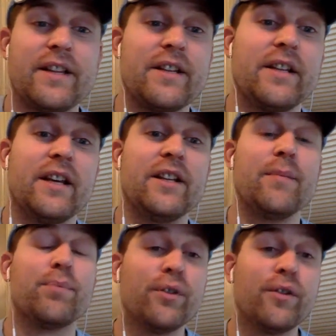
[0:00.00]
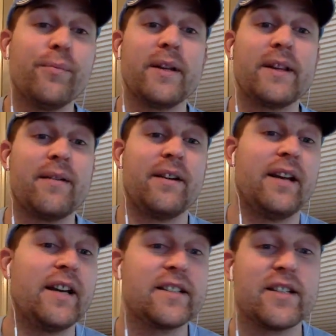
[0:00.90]
the improvement that
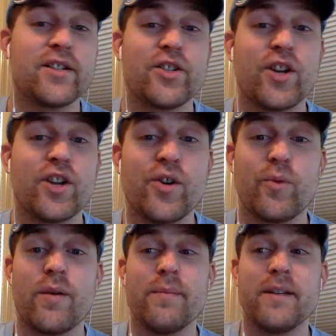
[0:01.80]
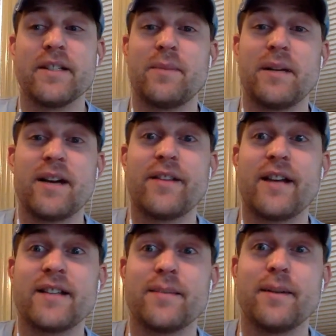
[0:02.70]
Hicks has shown while Meeks has been out,
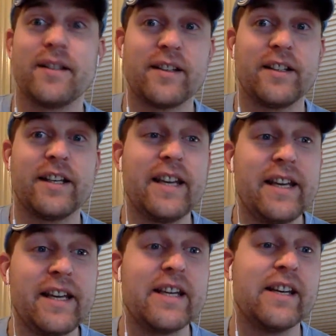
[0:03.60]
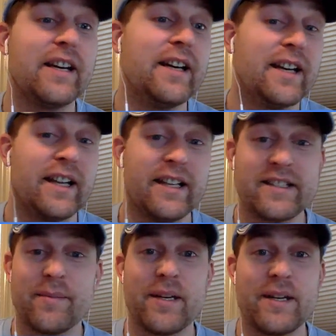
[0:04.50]
that's been key, at least
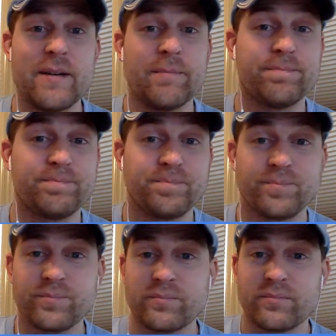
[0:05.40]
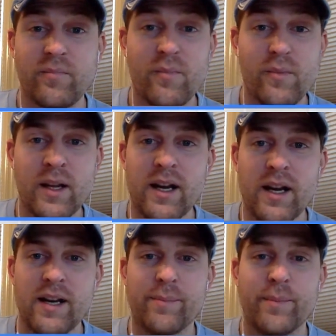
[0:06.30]
to me,
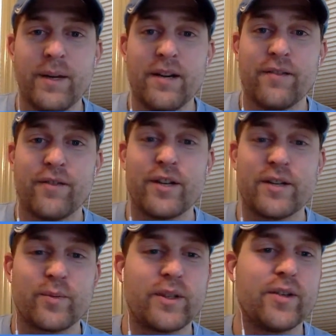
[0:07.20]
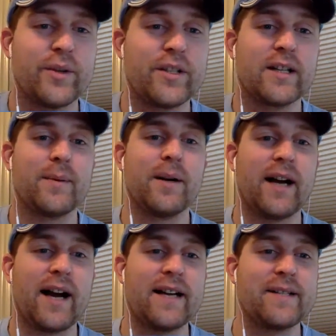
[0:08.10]
for this. We talked about
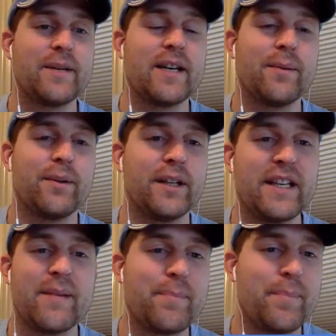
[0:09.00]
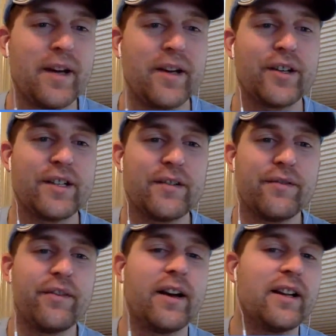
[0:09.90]
guys being able to get better and
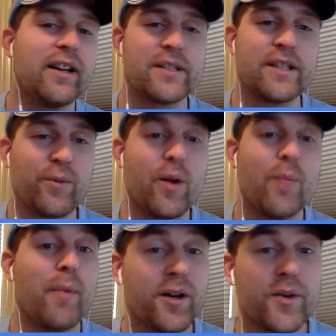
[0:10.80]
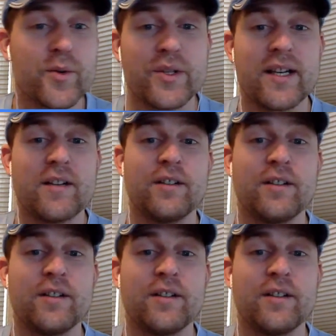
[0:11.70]
develop and stuff while Marcus was out.